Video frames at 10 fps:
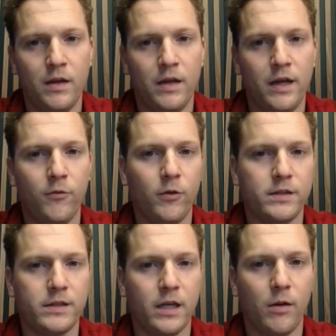
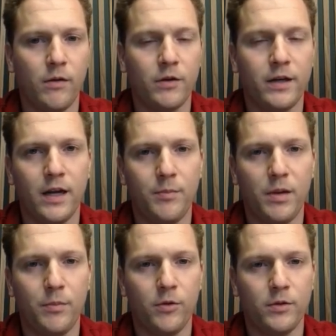Invoices, however, cannot be
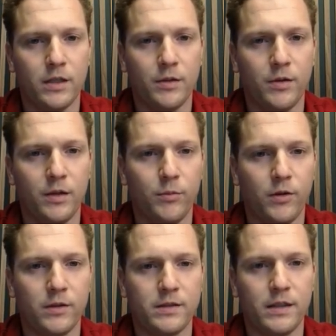pulled up on the point
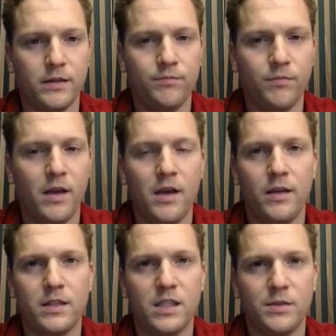of sale.
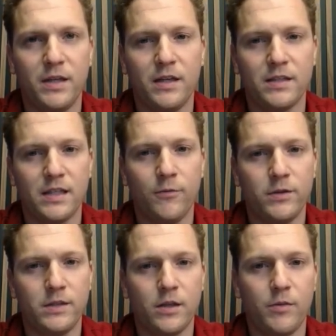This is because
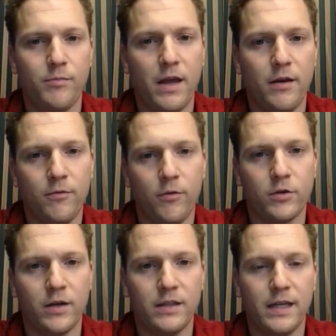invoices are meant for
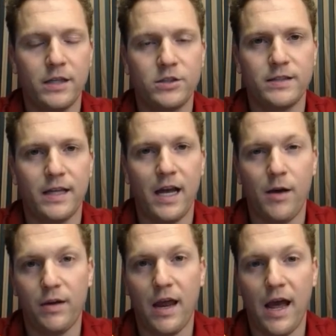transactions that
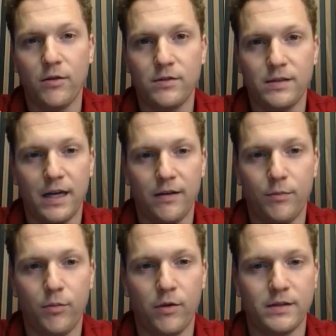happen outside of the
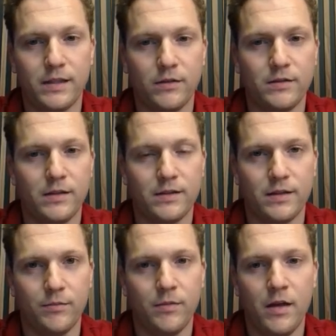point of sale
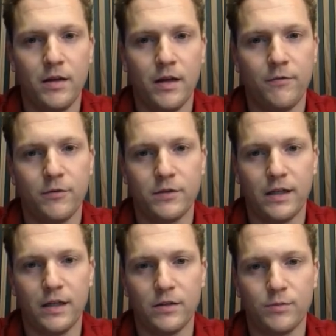system, not for
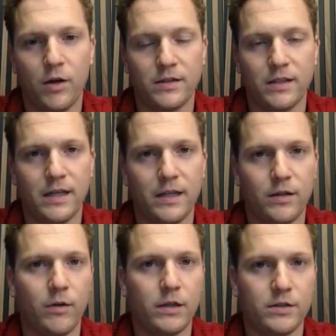sales processed at the
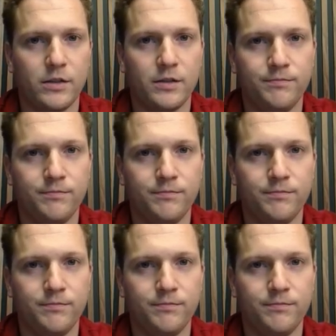register.